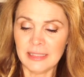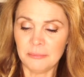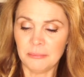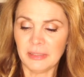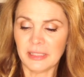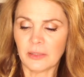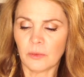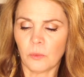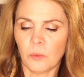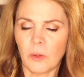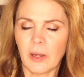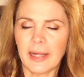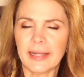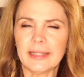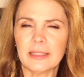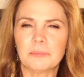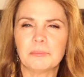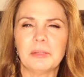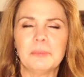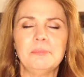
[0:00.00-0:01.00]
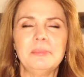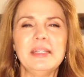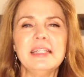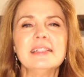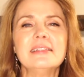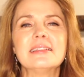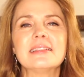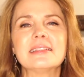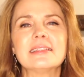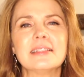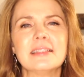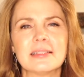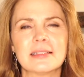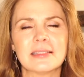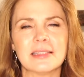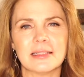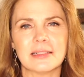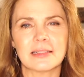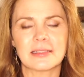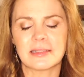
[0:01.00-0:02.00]
be quiet, but be
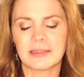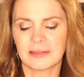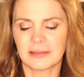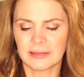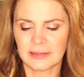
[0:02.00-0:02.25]
insistent.